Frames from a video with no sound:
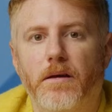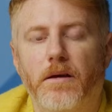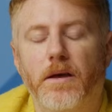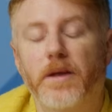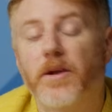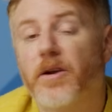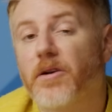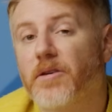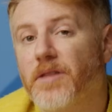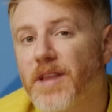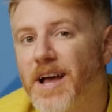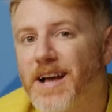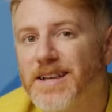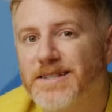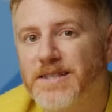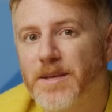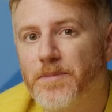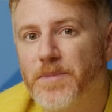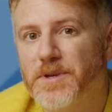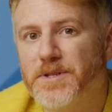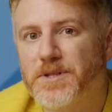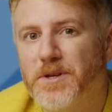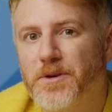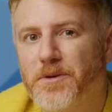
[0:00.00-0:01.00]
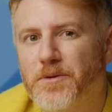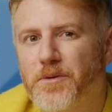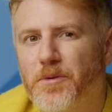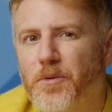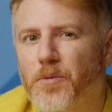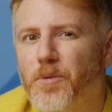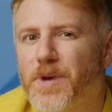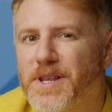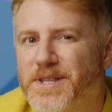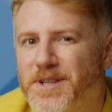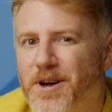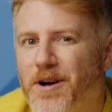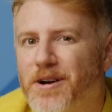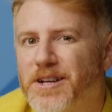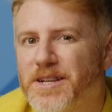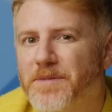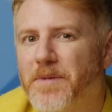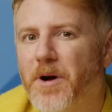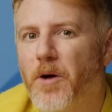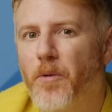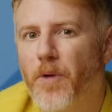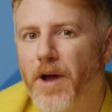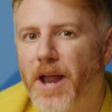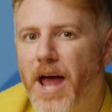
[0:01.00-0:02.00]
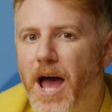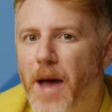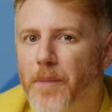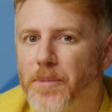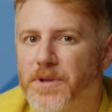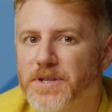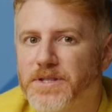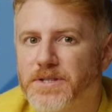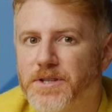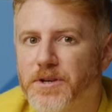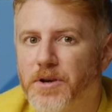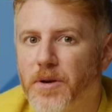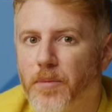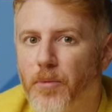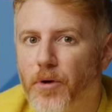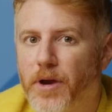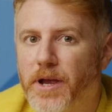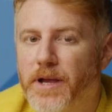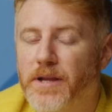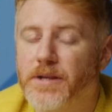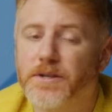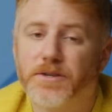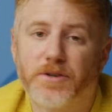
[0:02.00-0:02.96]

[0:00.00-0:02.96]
In our last episode, we talked about what happens to your brain